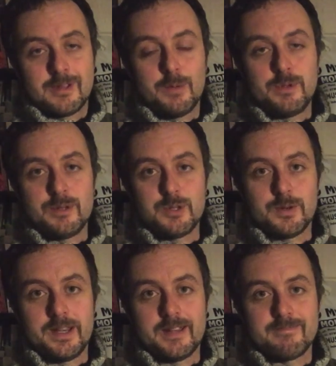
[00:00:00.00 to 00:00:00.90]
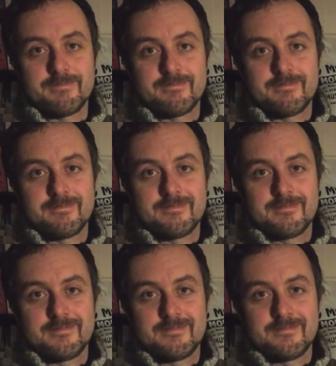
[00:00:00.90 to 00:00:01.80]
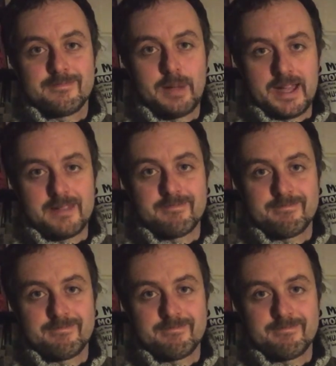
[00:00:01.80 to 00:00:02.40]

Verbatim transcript: Hope you enjoyed it. Bye.